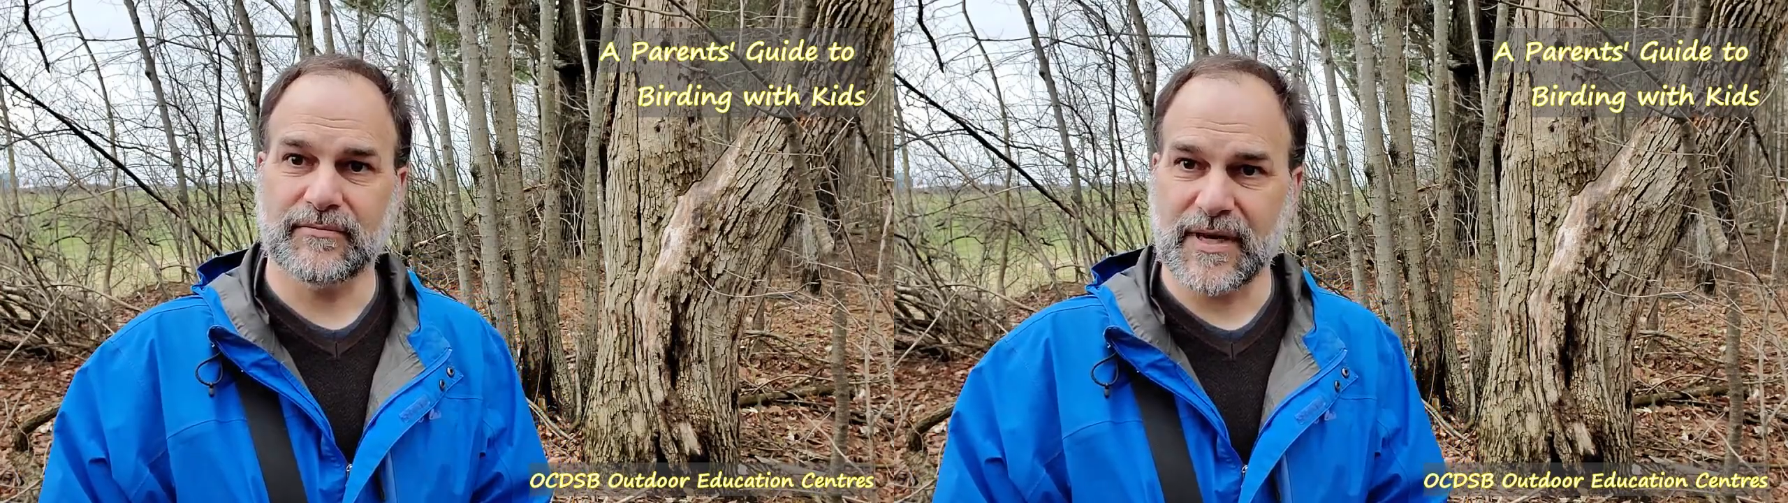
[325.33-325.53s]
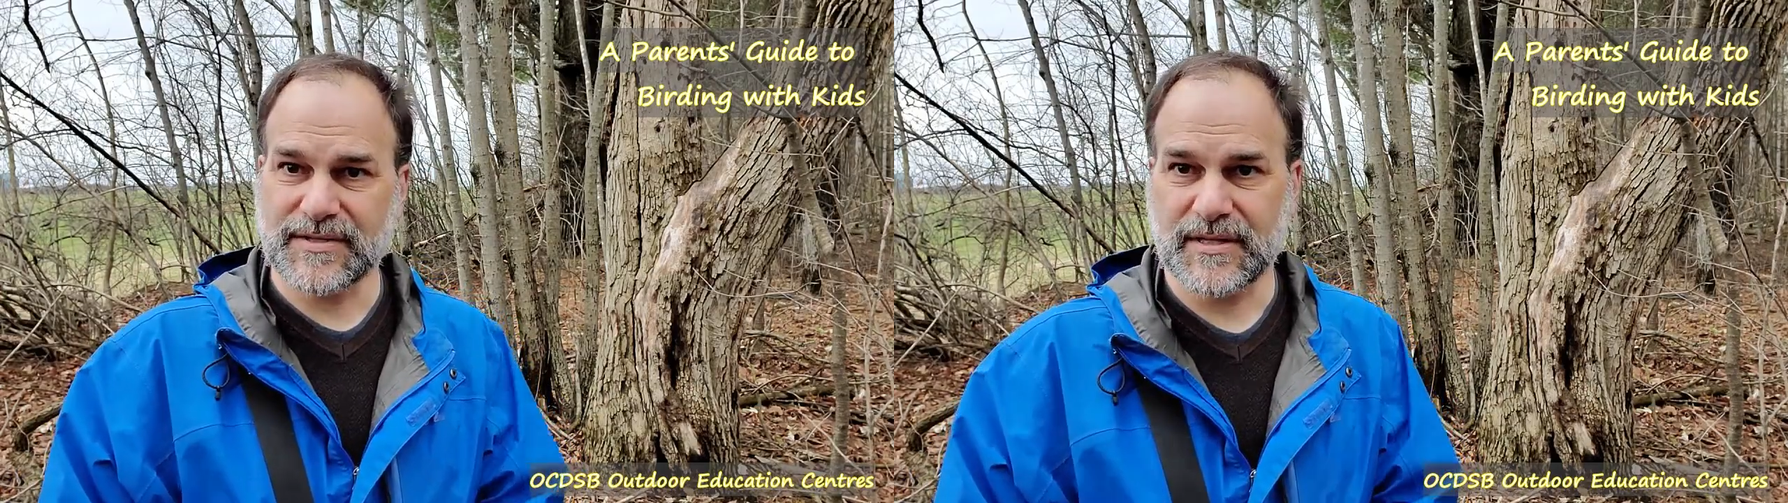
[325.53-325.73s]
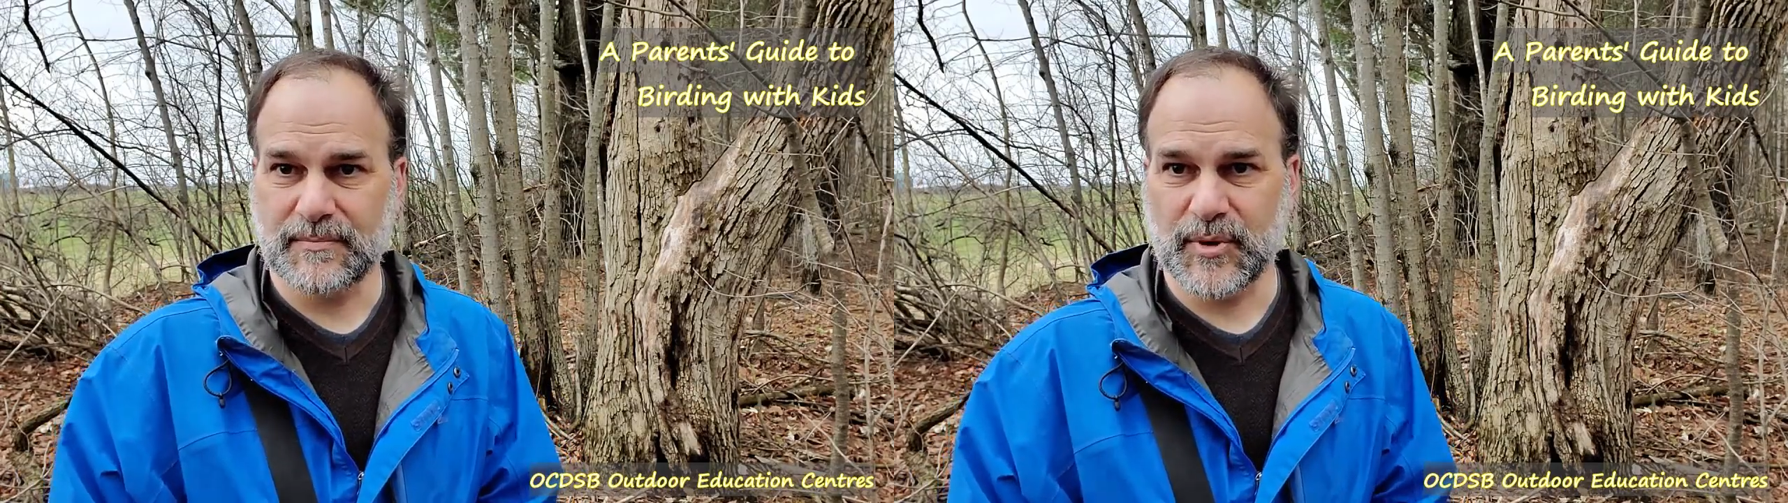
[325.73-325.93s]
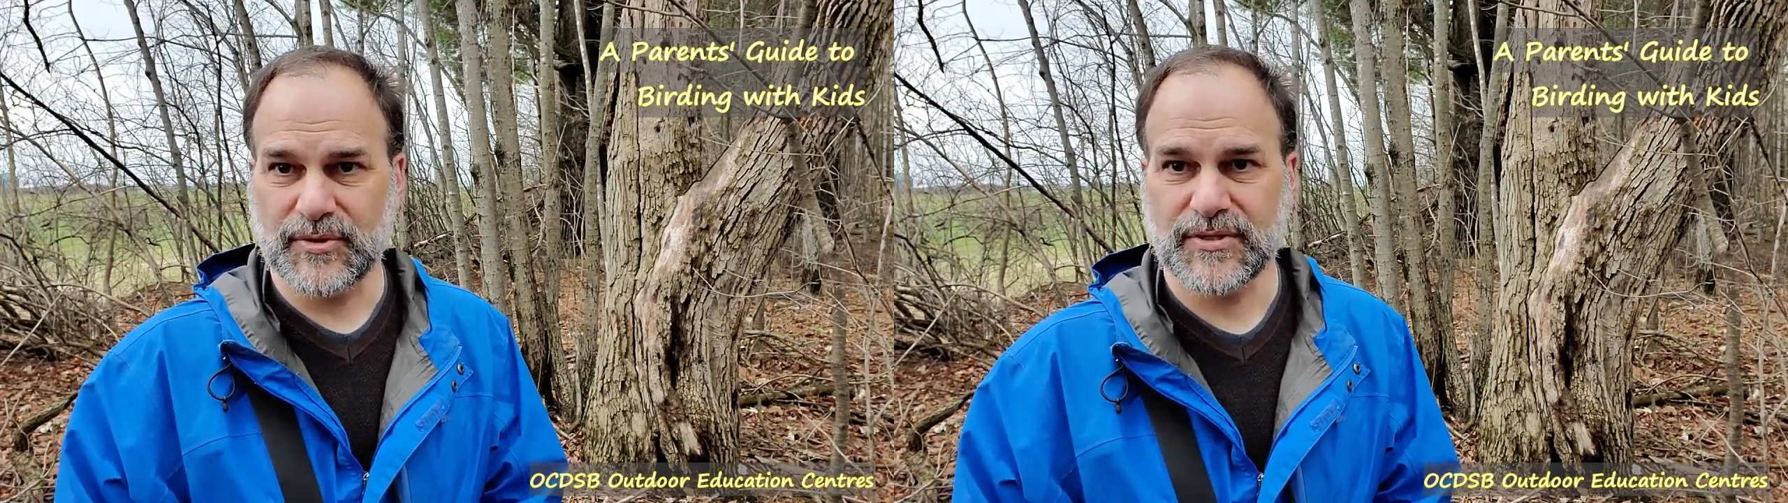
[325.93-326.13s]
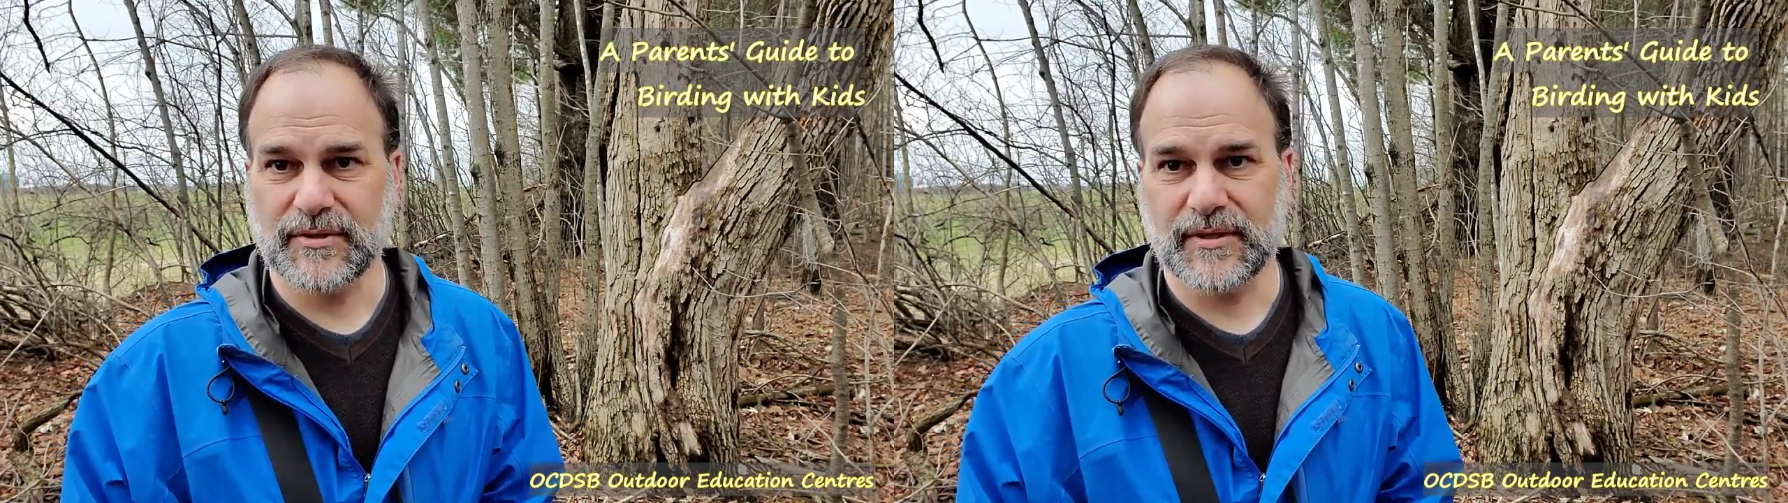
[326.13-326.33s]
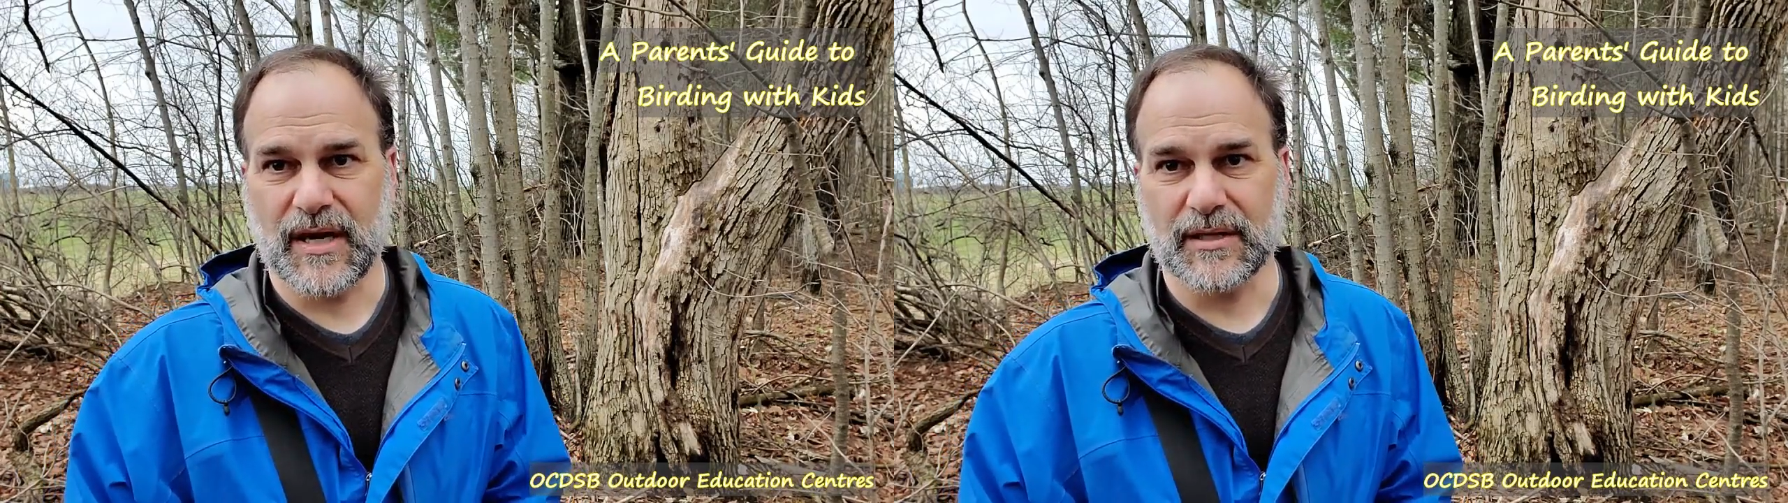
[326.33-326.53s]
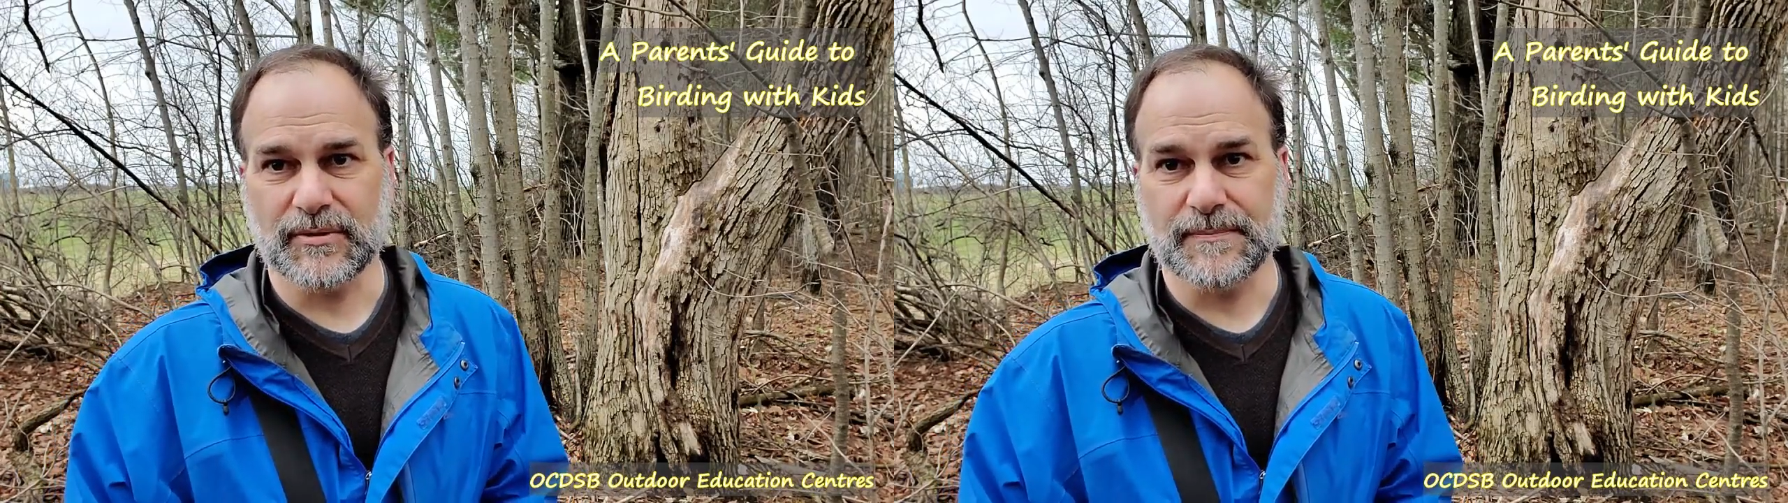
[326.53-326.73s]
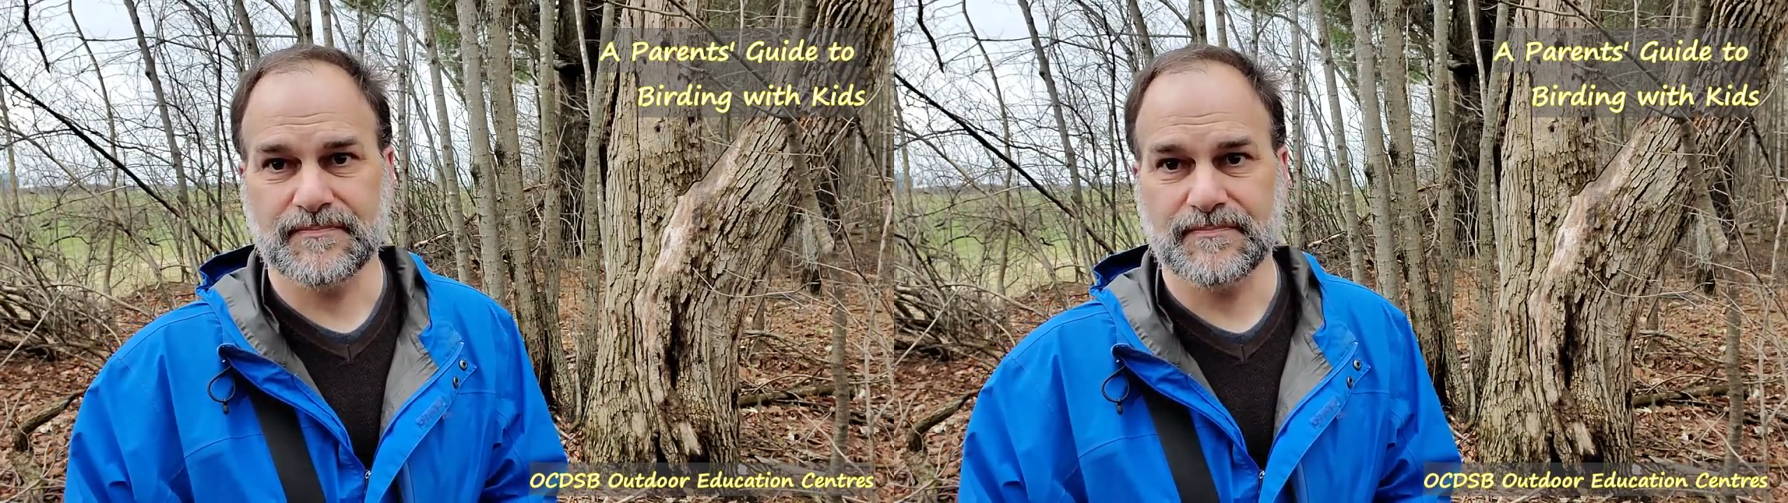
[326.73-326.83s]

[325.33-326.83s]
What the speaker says: resident birds here in Ottawa.